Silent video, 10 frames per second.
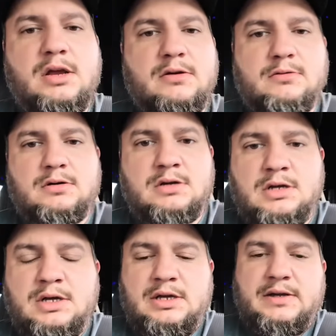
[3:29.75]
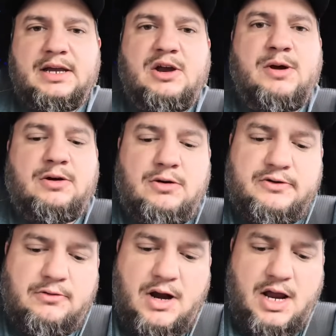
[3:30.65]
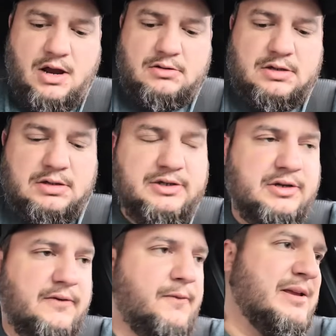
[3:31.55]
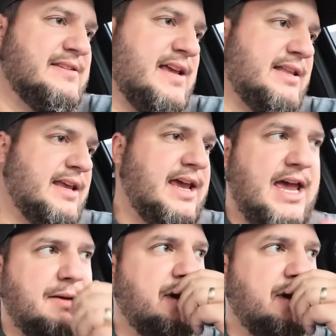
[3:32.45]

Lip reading: We'll take a quick cruise around, let you hear from inside the cab.